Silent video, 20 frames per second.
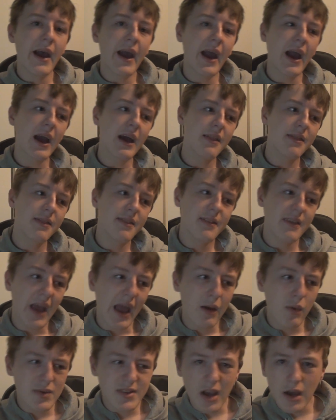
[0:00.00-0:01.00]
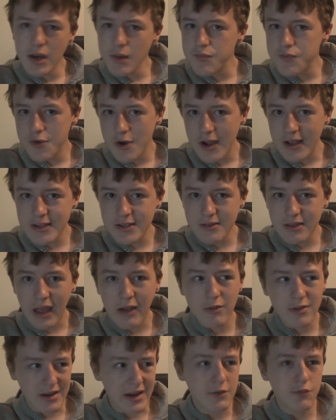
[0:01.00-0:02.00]
And I was unimpressed.
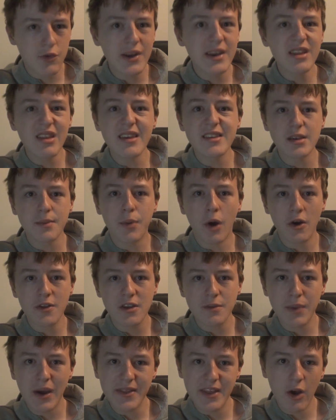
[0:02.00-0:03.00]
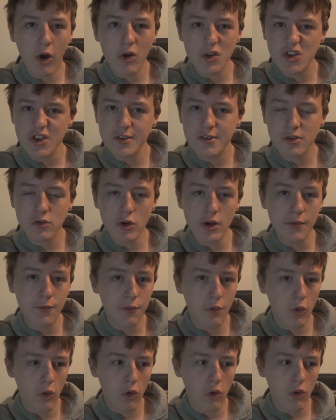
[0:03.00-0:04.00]
I was like really disappointed by the origin story
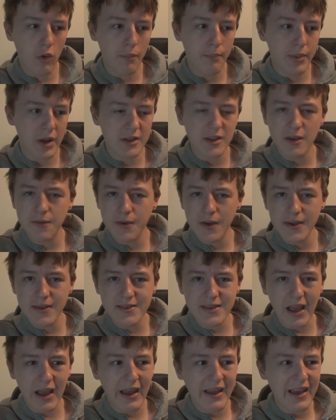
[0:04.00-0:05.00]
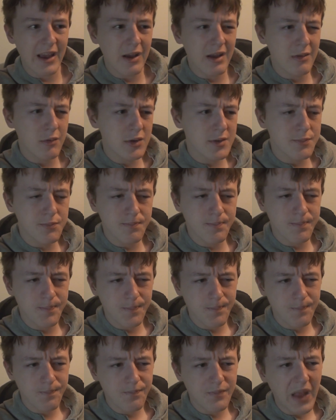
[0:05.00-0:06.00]
for Bloodyface.
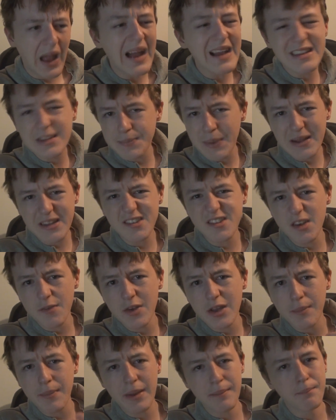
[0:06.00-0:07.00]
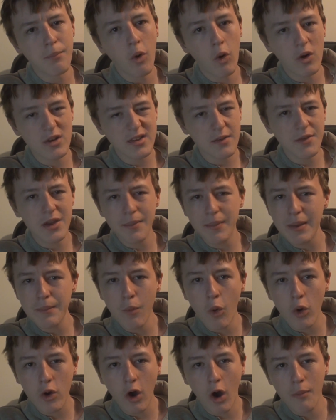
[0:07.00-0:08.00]
I expected something a bit
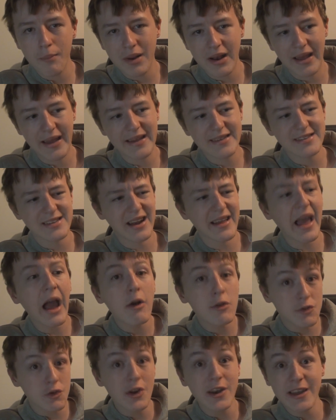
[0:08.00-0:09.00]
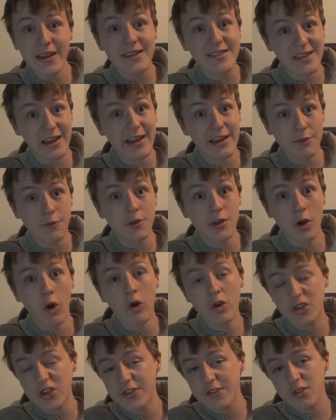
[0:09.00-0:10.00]
more complex. Like, I was really excited for the
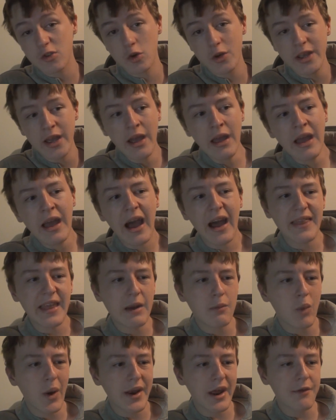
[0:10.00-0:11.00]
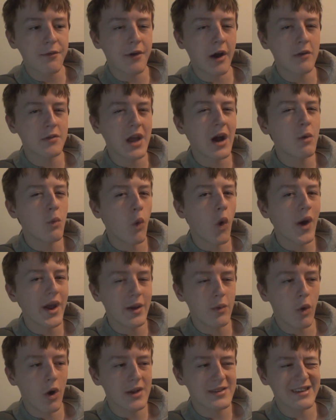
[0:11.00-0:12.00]
origin story, and then when I found out what
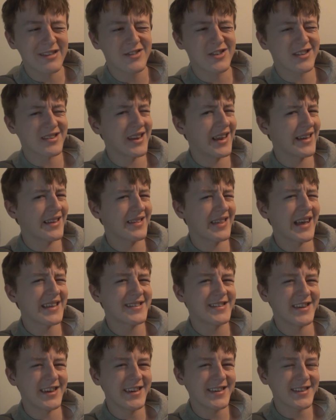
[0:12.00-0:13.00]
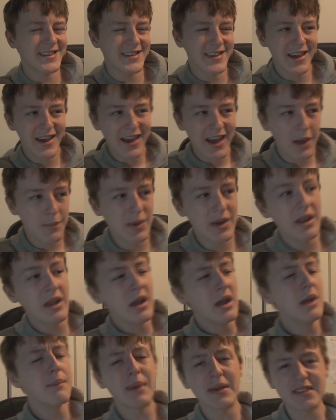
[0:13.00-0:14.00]
it was, I was just like, that's it. I mean,
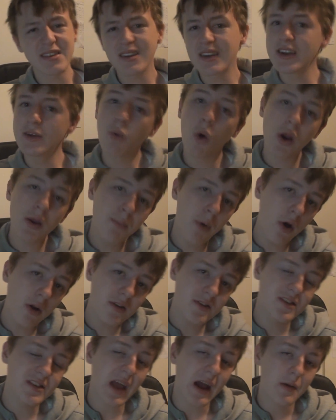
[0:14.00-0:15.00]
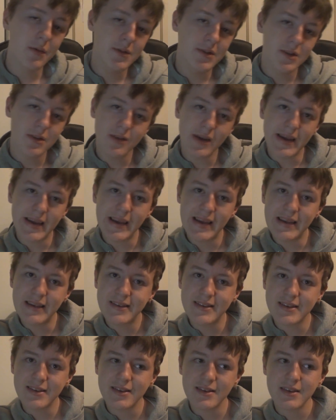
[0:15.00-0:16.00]
basically what it boils down to
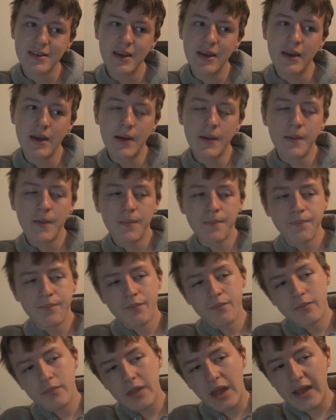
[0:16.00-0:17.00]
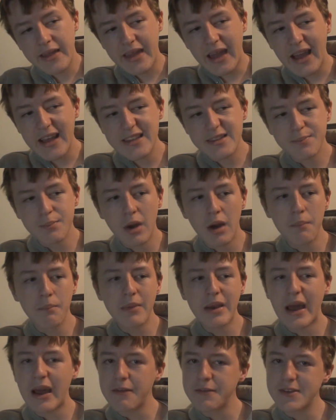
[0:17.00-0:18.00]
is a guy's
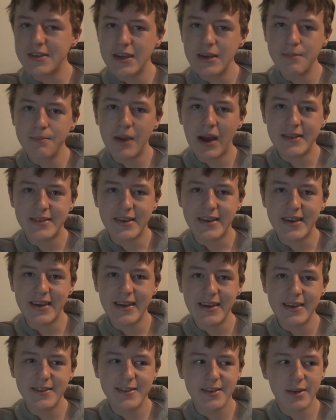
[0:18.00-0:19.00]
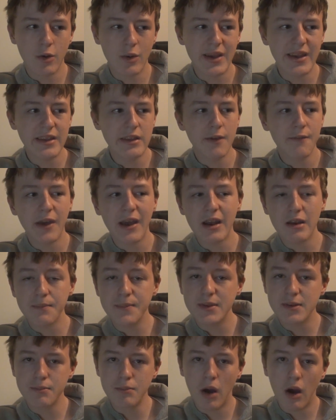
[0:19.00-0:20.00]
mum left him as a kid, so he
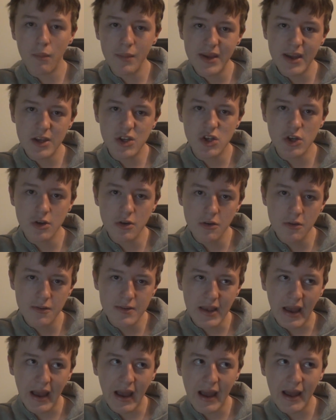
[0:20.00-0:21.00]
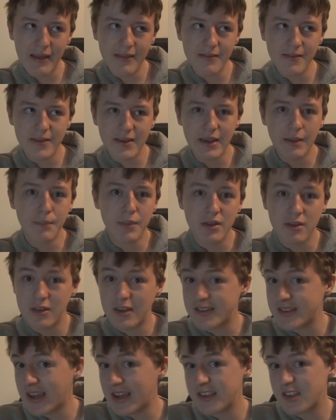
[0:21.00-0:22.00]
develops mommy issues and
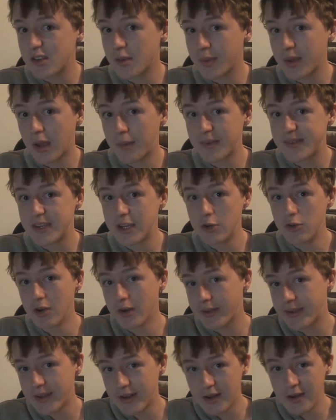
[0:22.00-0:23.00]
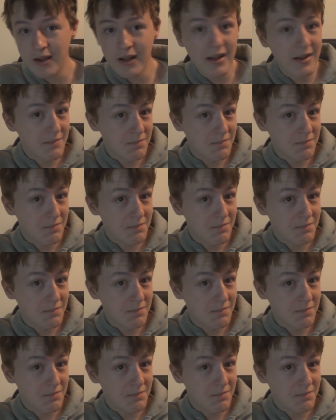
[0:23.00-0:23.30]
decides to become a serial killer.